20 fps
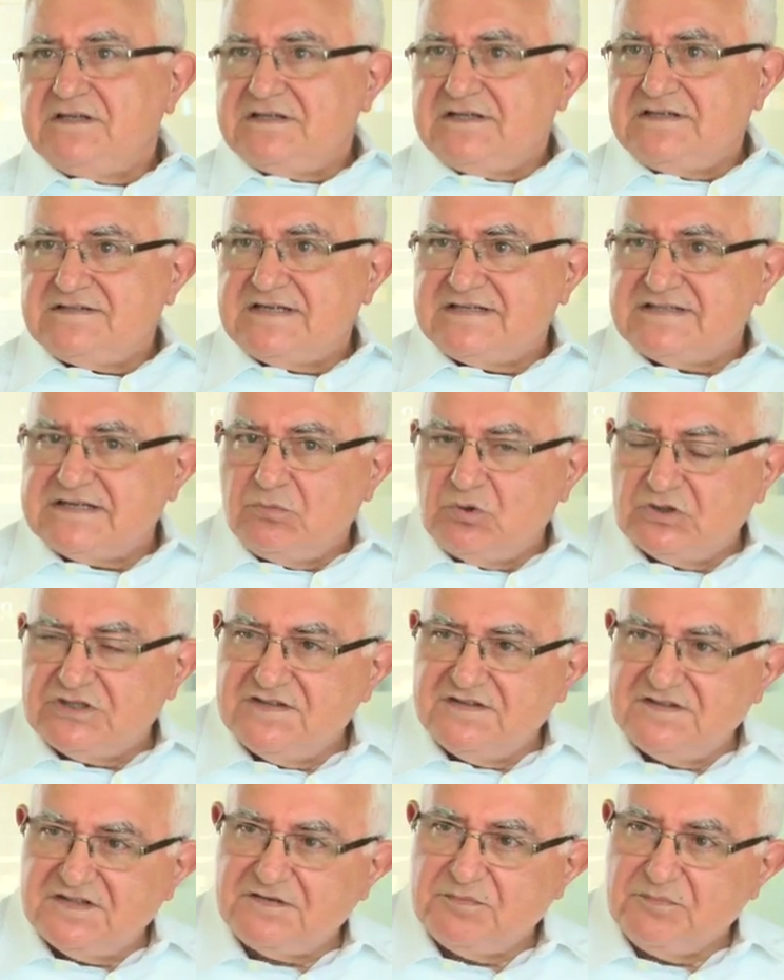This
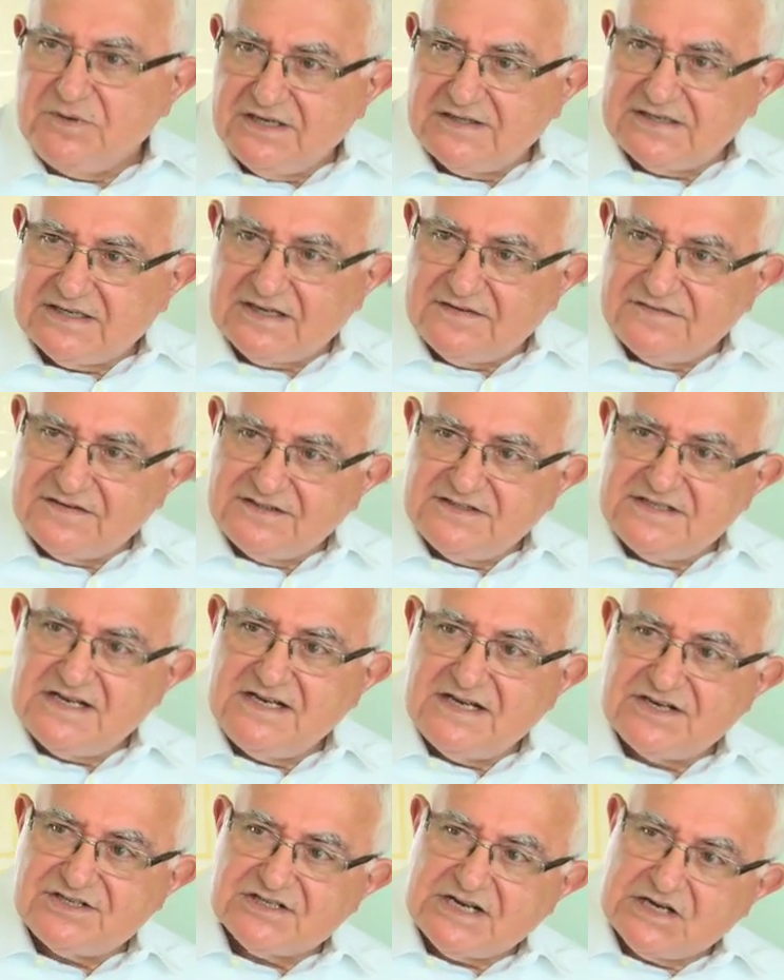wouldn't mean that after the
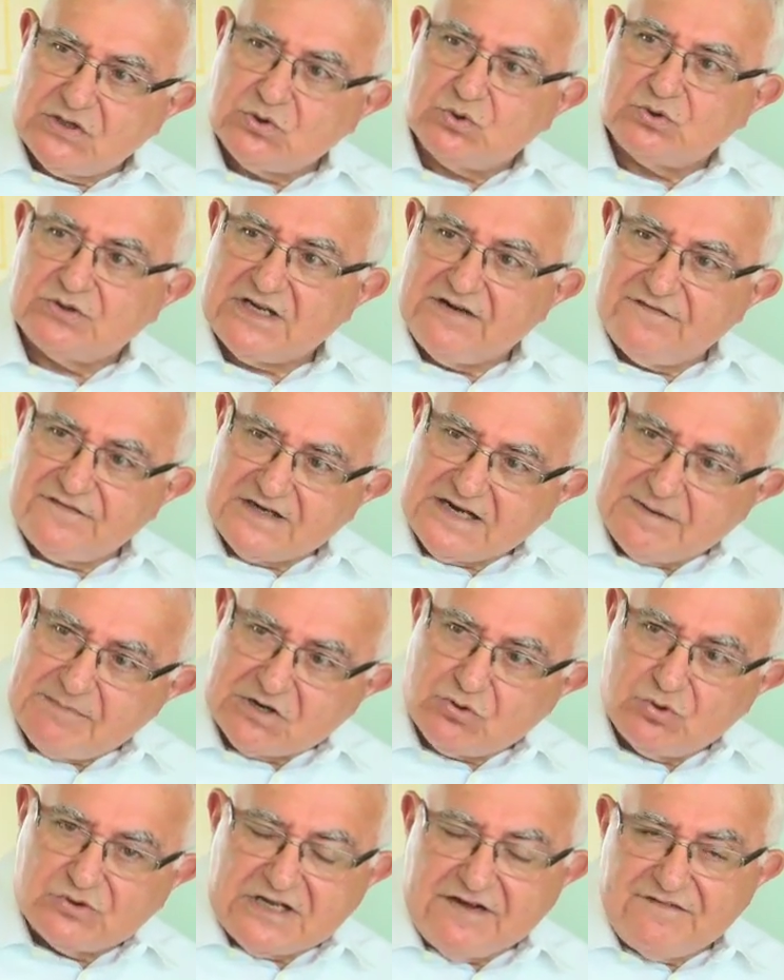election I could have
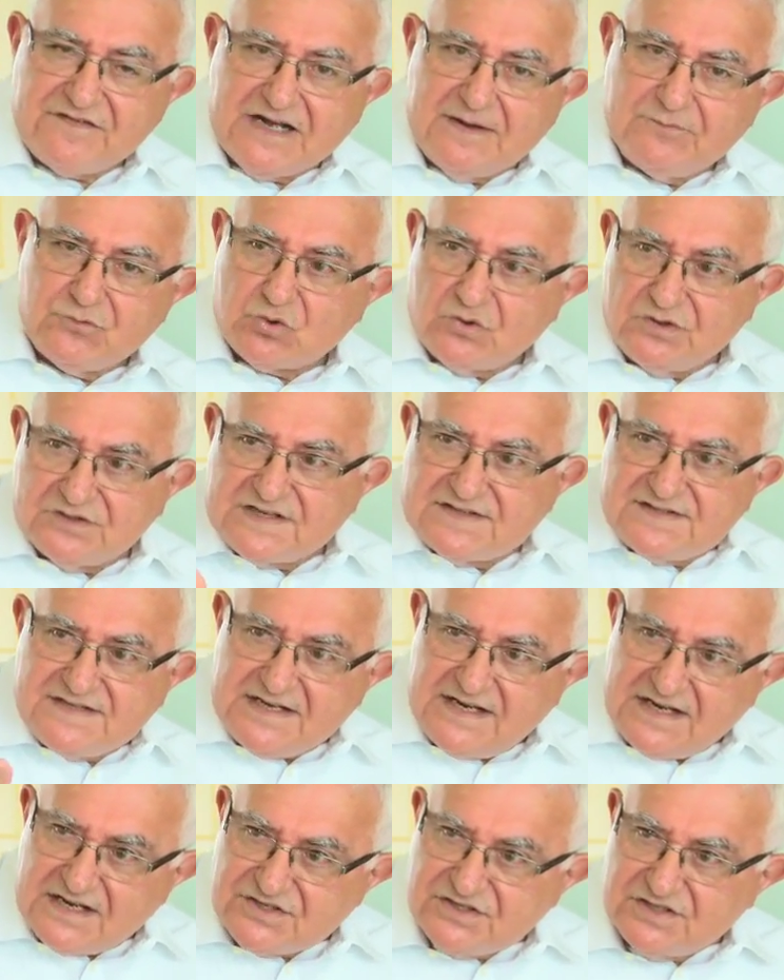come to contest
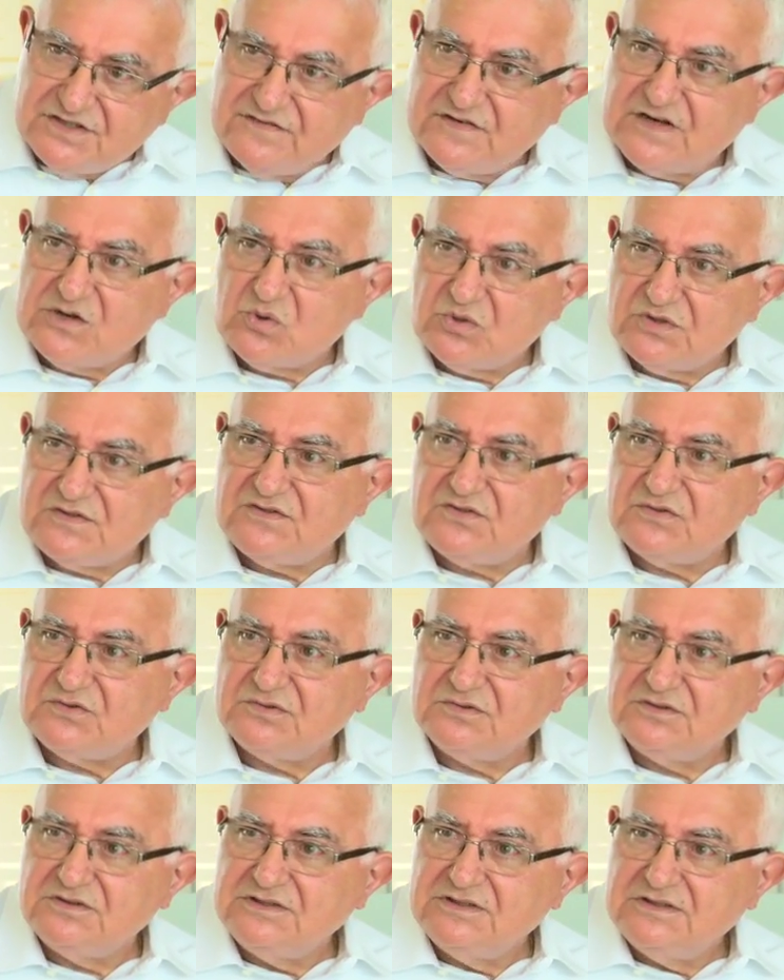the election if I wanted
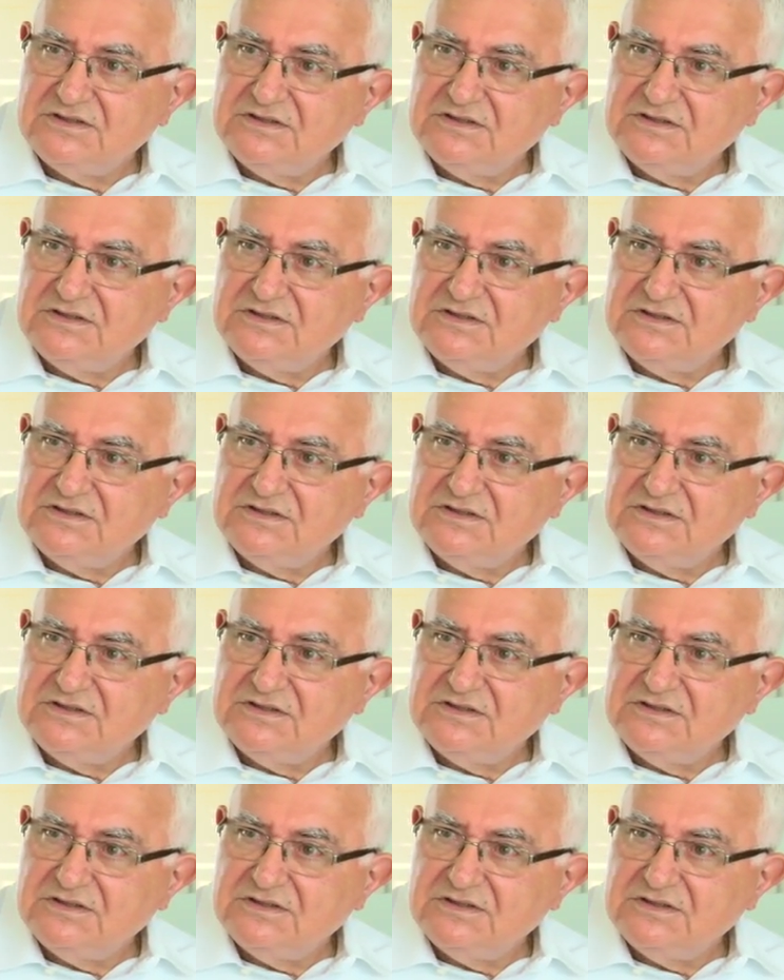to.